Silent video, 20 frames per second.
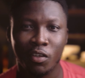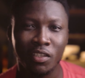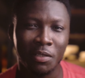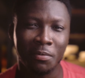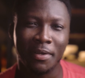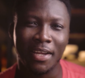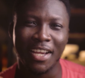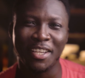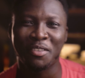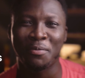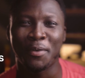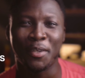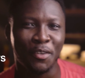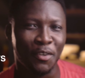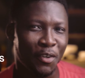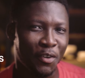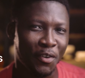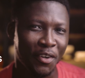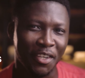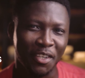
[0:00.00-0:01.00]
What's up guys, hope you're
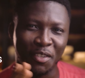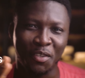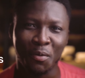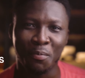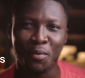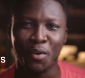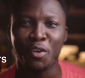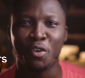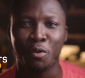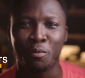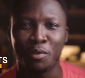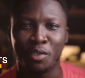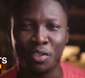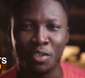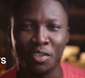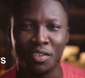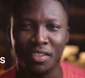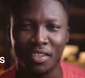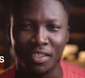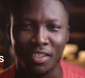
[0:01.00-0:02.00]
doing great. This is your boy
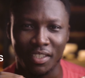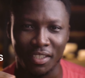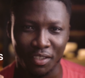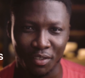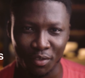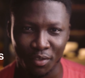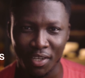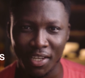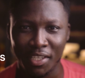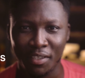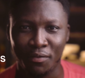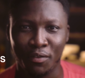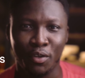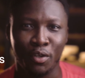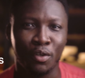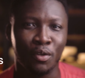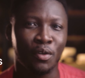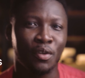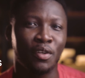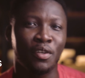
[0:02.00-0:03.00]
Kjvsl, and in today's
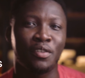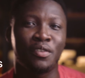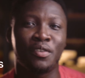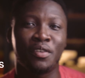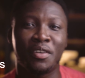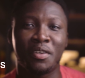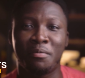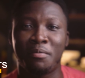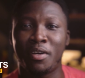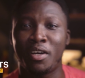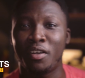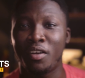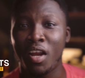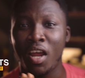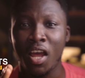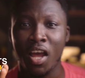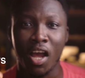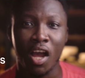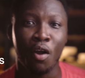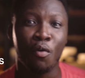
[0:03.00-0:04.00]
video we're going to talk about
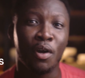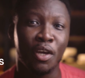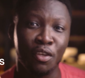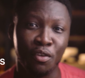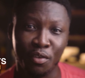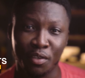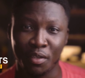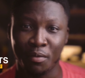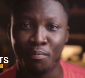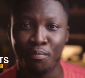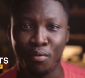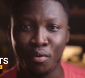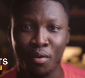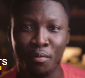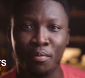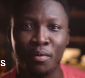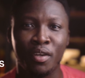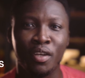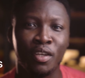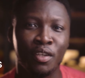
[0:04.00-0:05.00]
how I use a
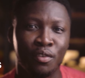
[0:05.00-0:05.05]
prop